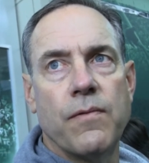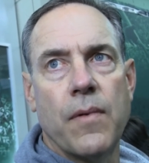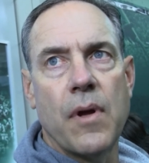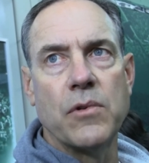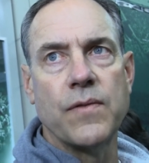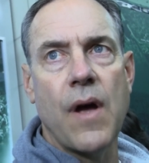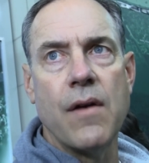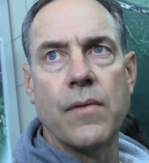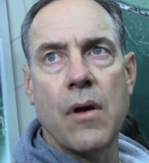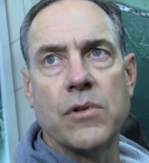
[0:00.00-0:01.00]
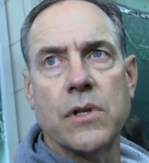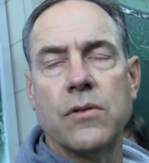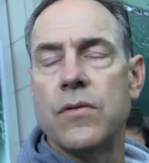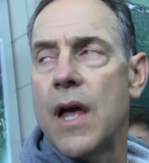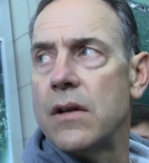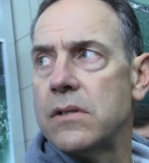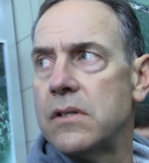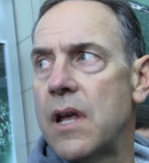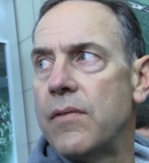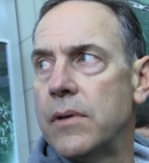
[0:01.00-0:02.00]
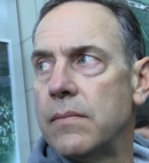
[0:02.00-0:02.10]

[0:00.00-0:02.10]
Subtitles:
that was in 2007.